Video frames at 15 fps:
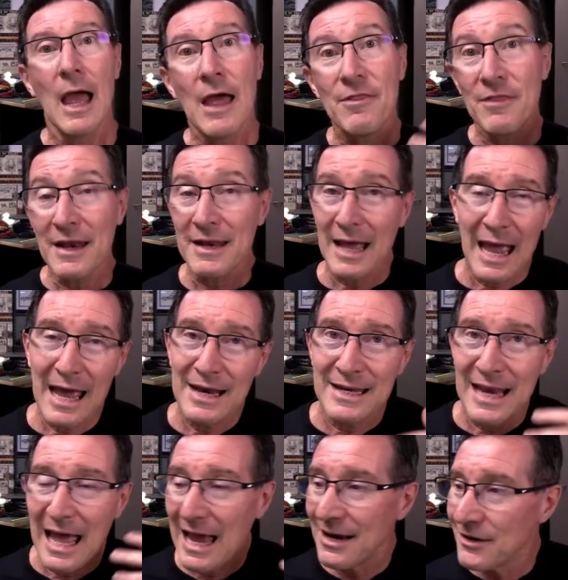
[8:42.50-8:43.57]
And then it hadn't
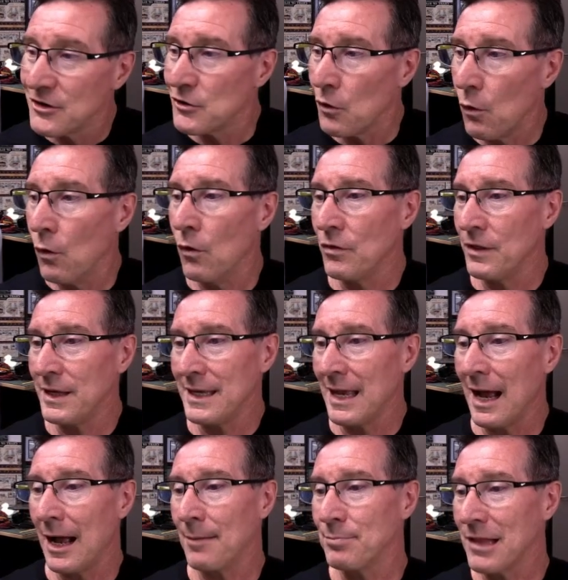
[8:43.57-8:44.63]
added all
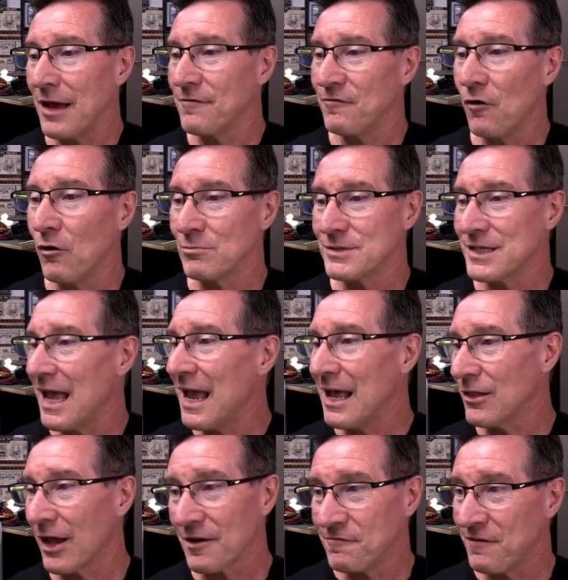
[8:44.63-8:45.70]
the platforms there,
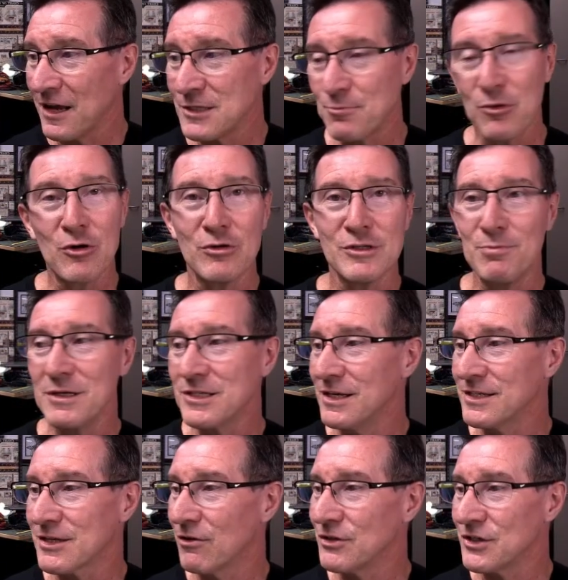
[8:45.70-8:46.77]
like Facebook was missing,
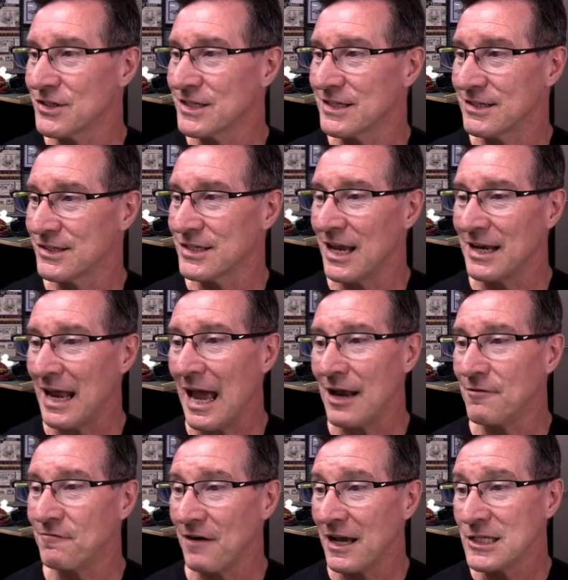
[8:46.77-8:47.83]
so I just said
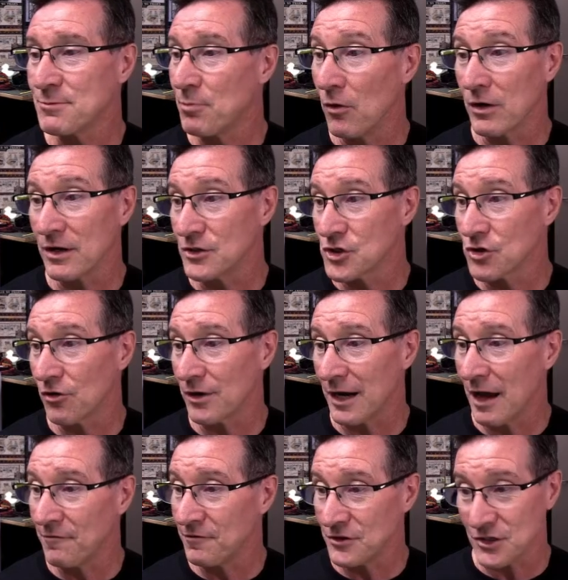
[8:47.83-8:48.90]
add Facebook, and sure
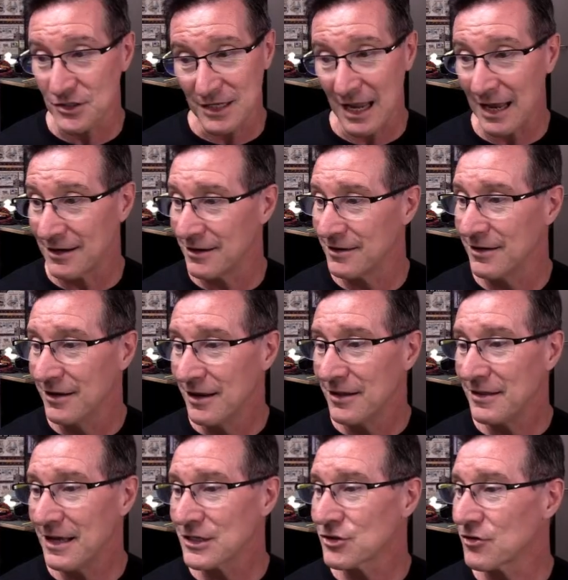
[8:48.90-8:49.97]
enough, it just added
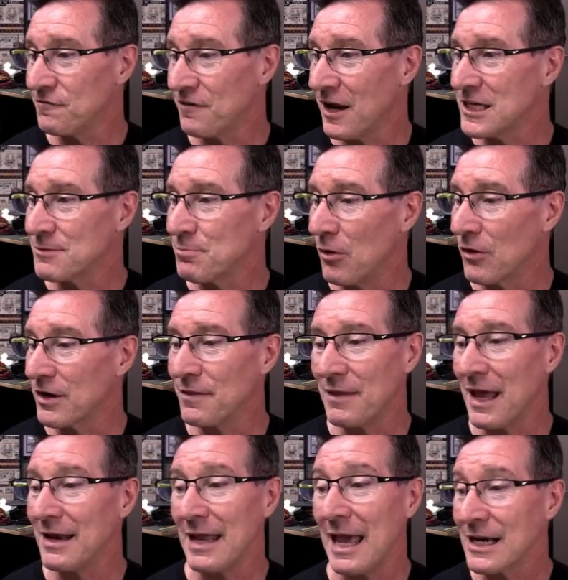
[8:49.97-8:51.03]
the extra Facebook. And
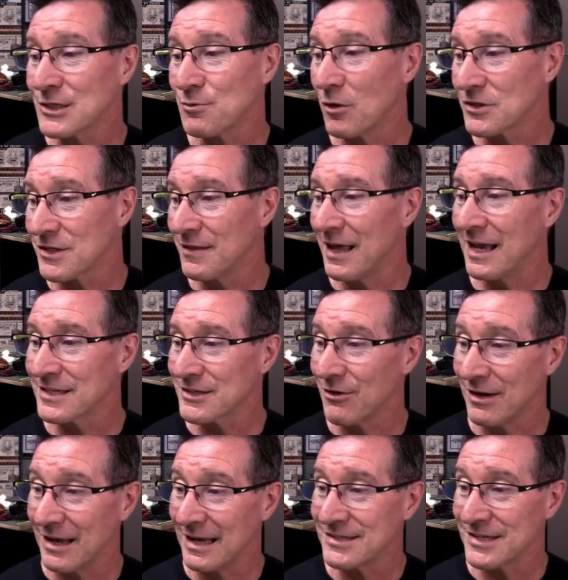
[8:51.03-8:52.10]
then X wasn't there, so
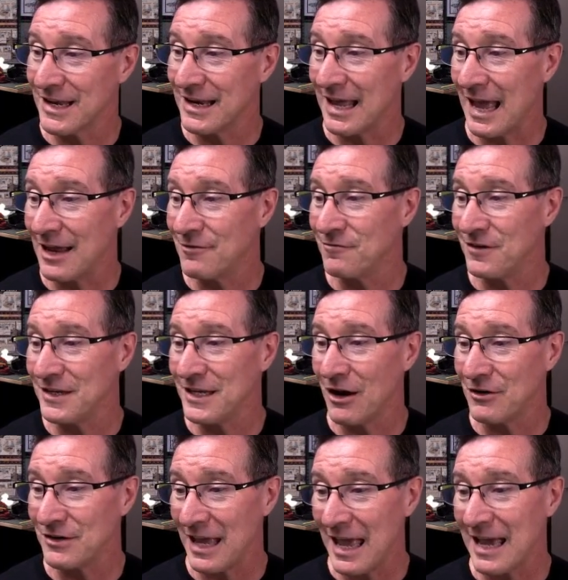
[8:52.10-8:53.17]
I said add
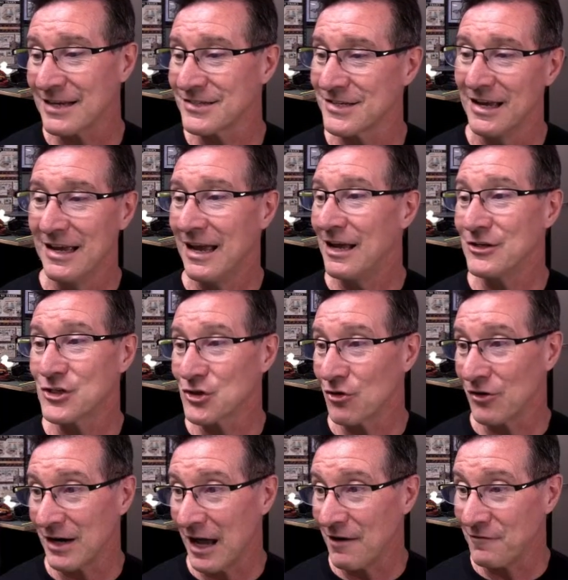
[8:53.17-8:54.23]
video to X, and sure
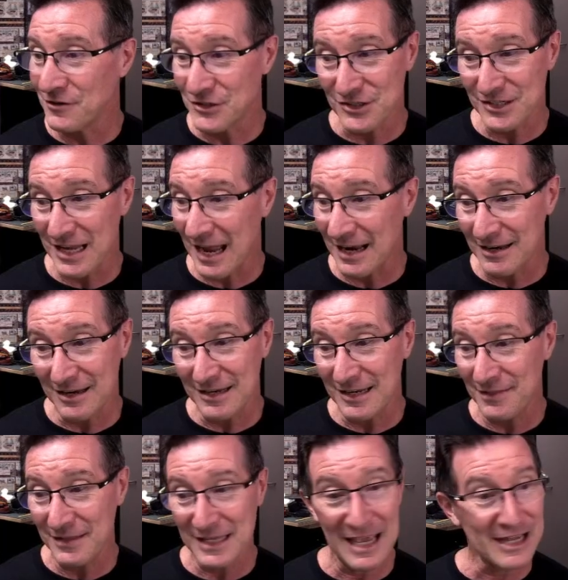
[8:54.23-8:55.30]
enough, it just added
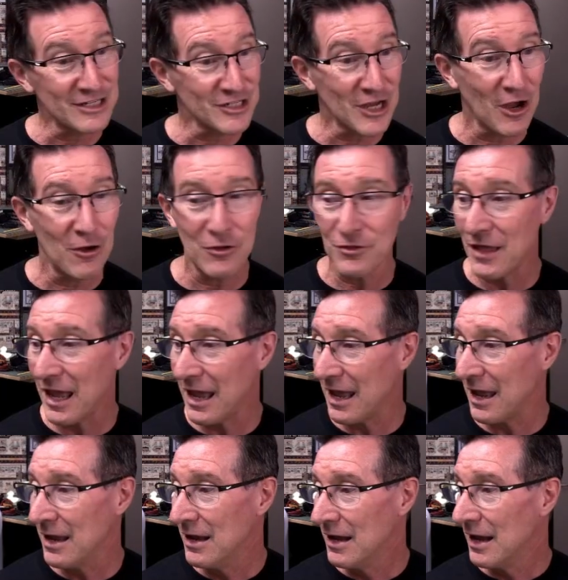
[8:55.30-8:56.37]
in the X code
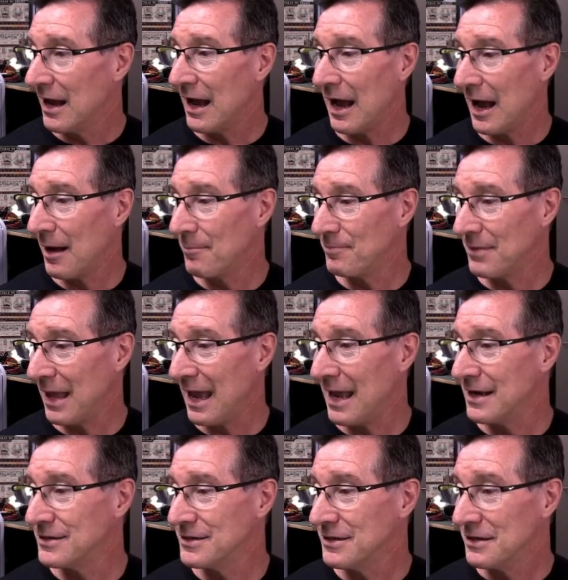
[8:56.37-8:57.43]
there.
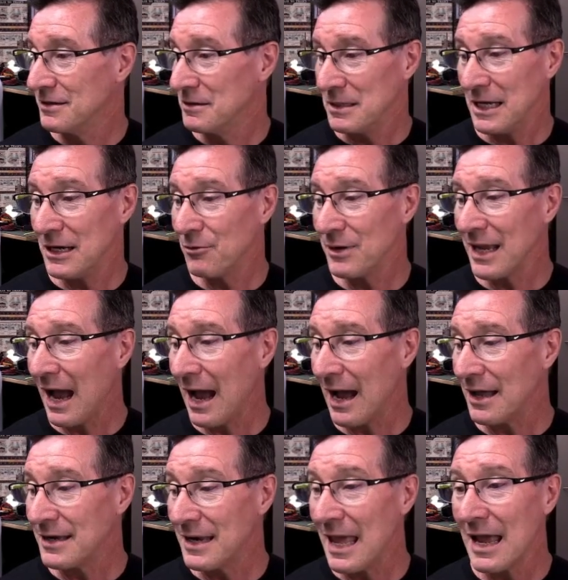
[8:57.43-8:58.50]
And here we
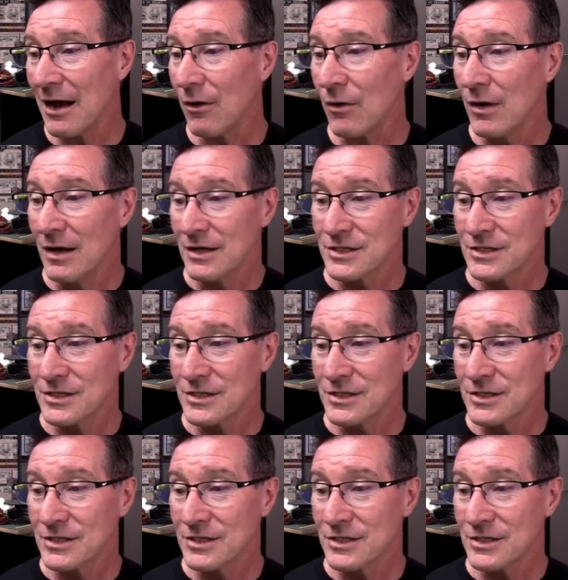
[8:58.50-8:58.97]
are now.